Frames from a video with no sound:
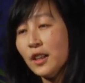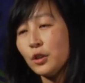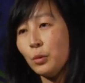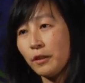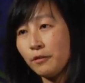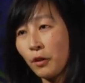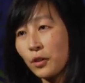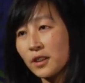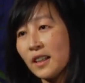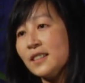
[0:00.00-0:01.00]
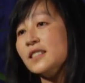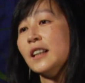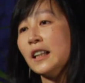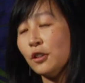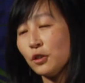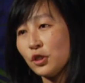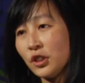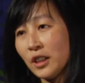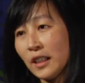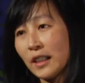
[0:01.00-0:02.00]
So we focus on study those
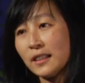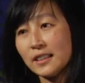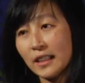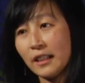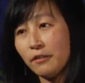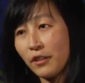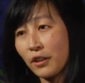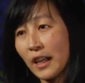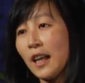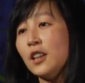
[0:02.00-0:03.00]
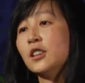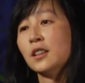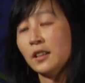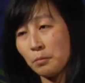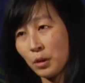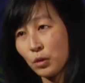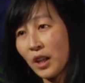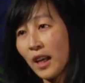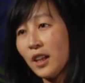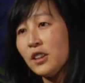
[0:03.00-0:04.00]
genes and study variation and
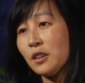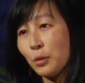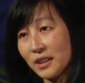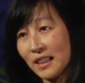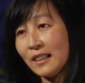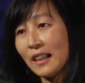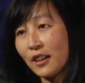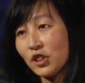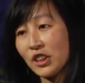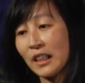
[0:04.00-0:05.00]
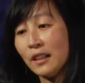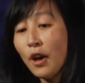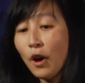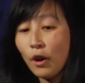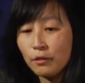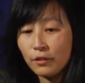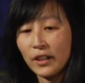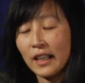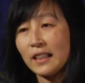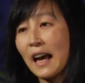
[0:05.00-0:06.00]
mutation within that gene.
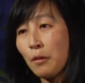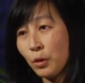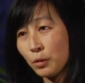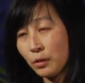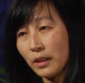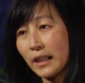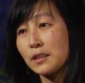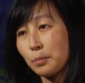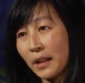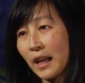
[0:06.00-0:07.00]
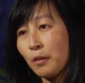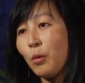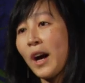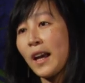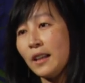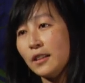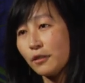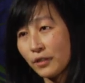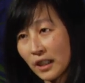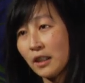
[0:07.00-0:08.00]
Hopefully that will explain why
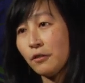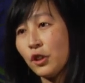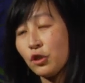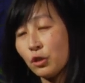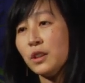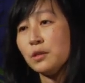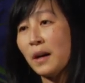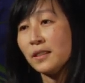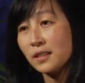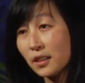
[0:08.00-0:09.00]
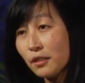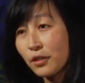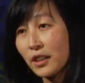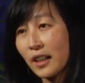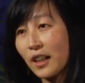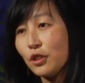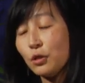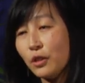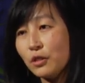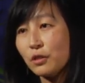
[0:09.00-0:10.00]
different individual responds differently
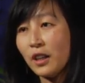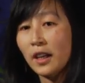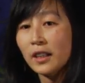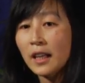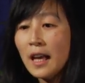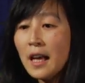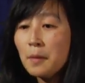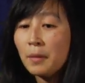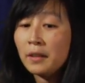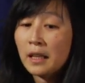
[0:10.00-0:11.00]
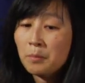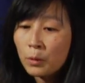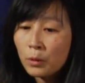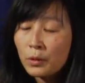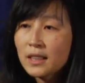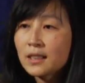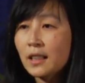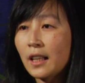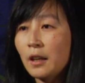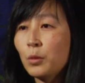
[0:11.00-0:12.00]
to a drug. But then more
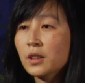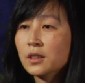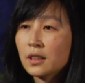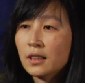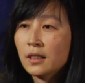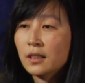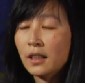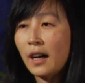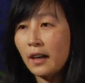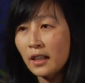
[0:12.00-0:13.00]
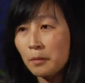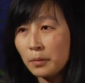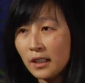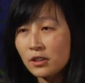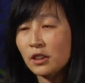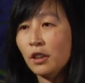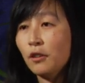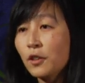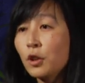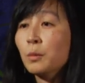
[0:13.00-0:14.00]
recently, with the completion
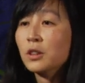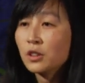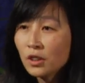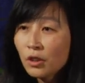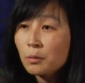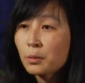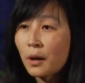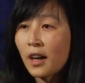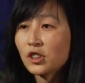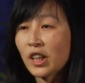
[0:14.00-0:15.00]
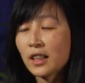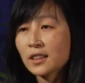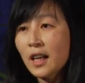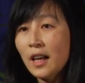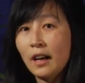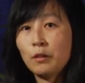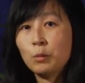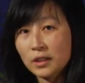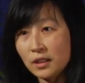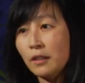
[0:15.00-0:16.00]
of Human Genome Project,
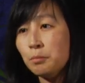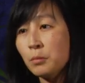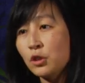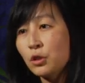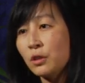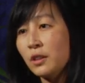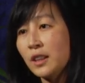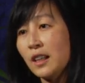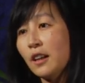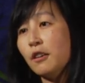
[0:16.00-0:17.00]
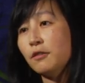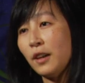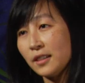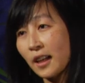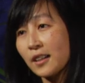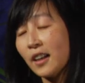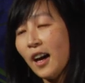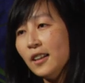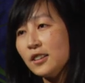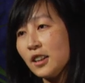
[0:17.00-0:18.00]
with the maturity of
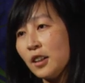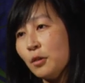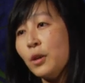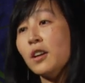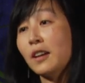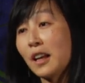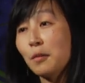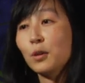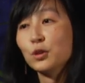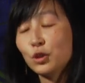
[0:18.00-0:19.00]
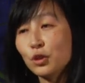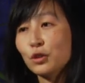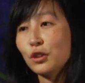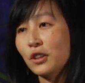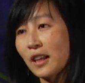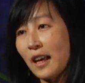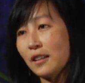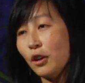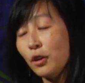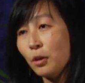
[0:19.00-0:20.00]
technology, we are able to look
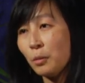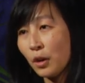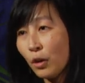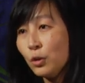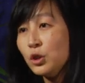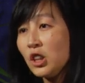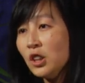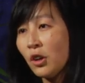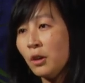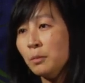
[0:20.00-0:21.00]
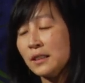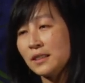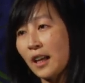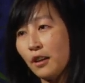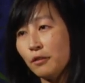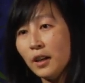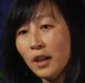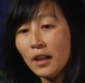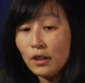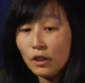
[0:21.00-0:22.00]
at the human whole genome instead of
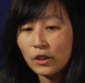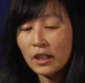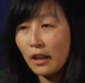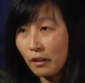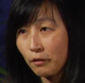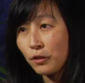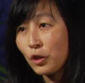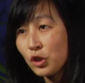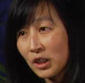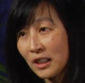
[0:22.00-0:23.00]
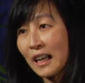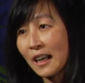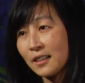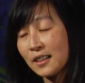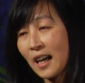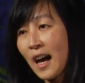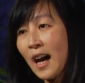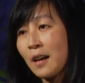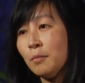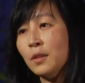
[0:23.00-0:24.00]
looking at a few genes at a
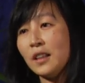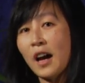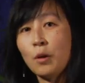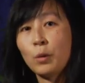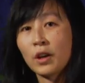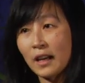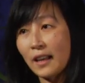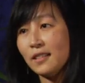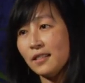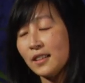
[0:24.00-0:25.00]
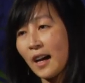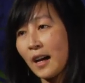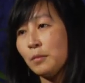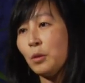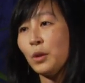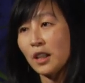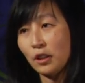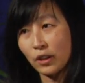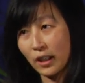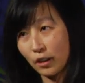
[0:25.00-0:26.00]
time. Now we're at the time that we
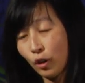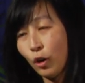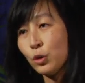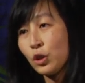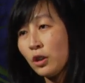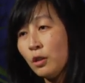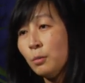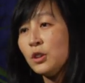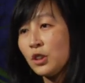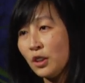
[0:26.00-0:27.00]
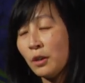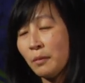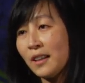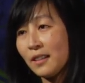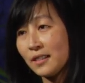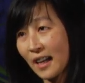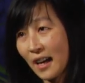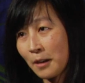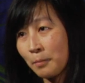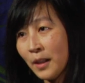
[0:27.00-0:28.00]
can look at the whole human genome at a
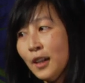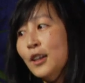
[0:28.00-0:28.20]
time.